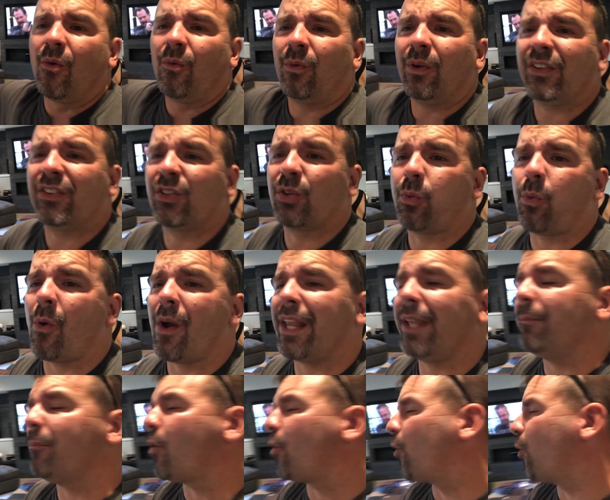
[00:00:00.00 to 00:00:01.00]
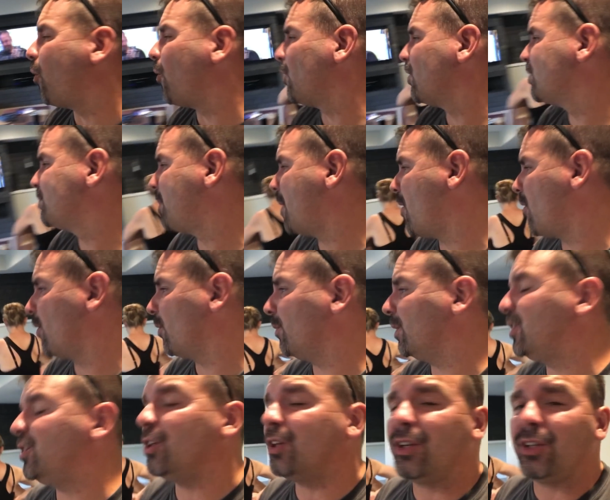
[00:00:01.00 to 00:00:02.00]
with 20 more horsepower,
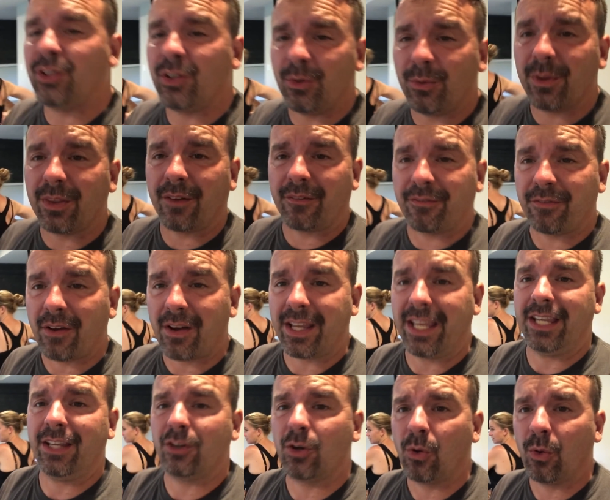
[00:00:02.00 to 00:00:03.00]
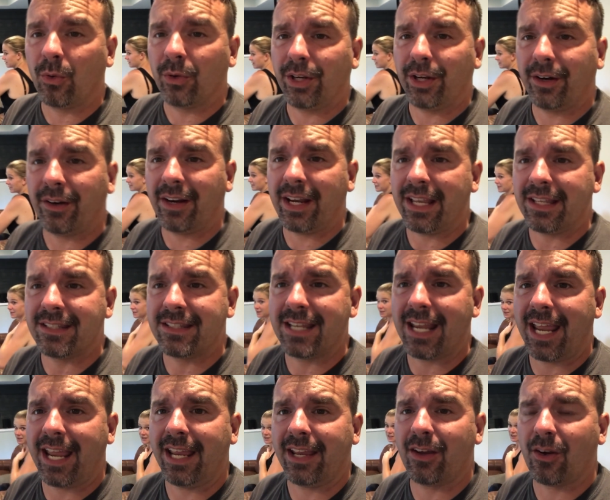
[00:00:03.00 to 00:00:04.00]
which you could do with a fucking cold air
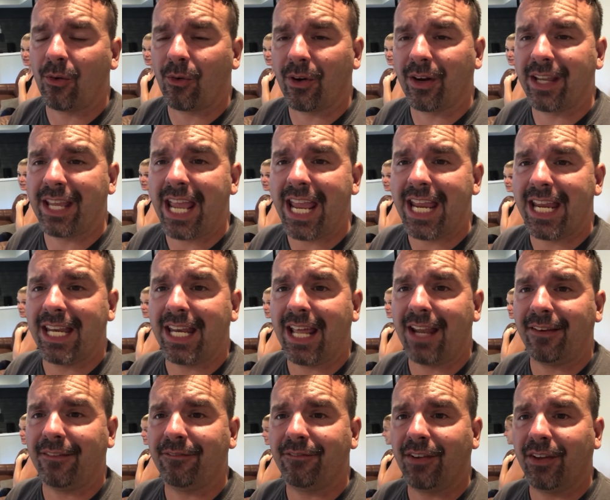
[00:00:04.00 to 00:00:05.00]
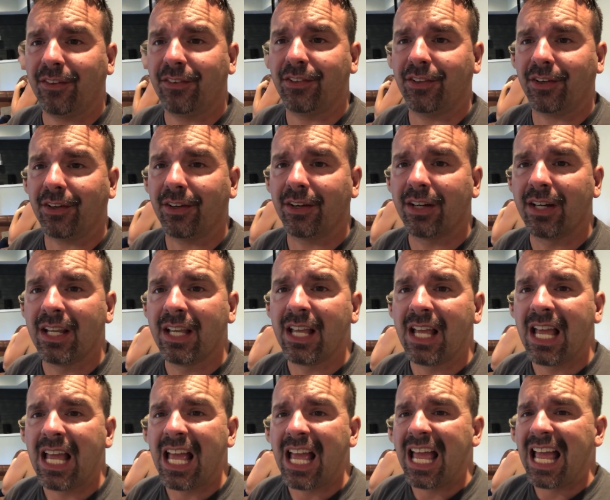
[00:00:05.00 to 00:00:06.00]
intake or a K&N filter.
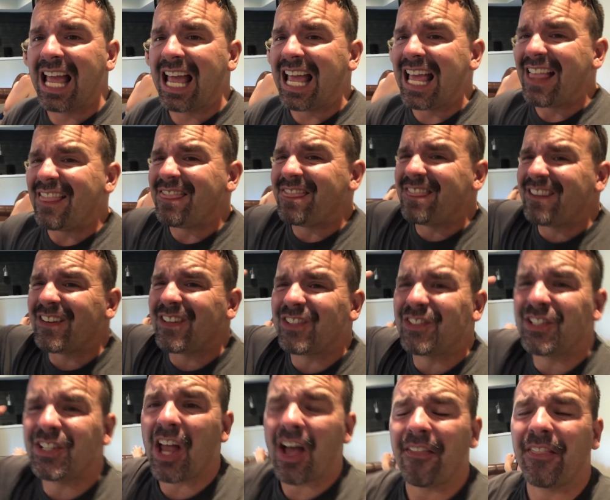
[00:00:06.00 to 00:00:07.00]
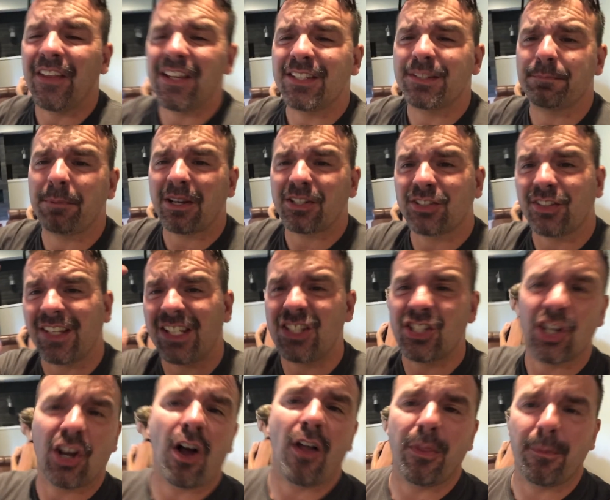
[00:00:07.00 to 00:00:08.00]
There's nothing special. They
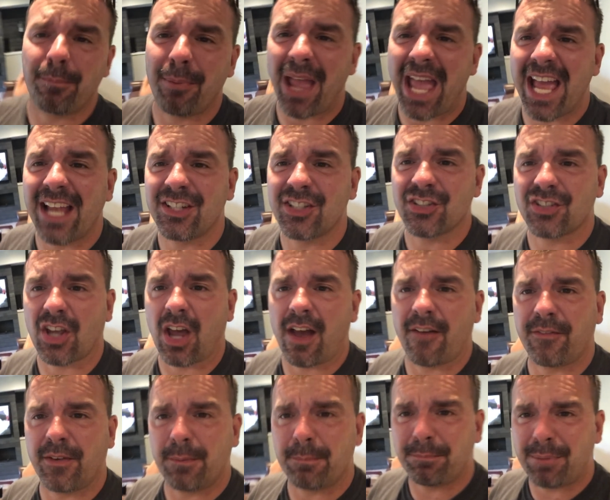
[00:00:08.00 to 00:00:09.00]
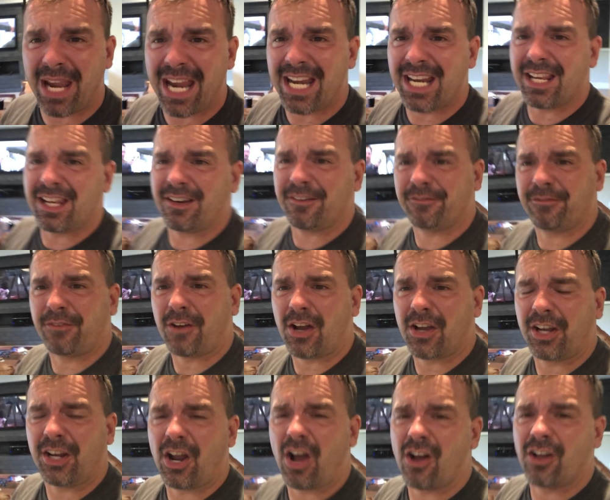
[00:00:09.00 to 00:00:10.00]
took all the badges off it and painted it
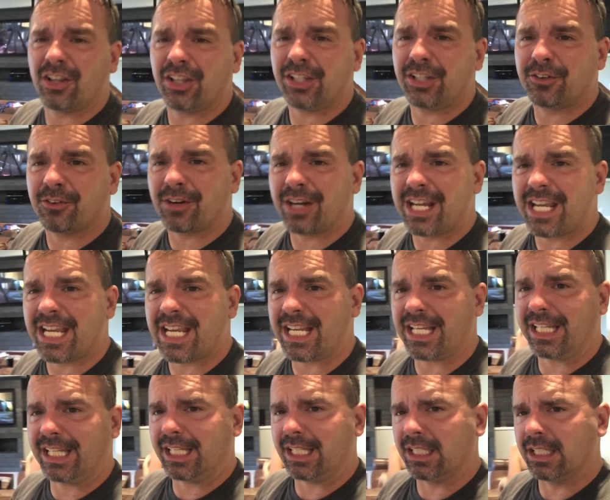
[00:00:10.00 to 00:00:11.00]
fucking ugly green.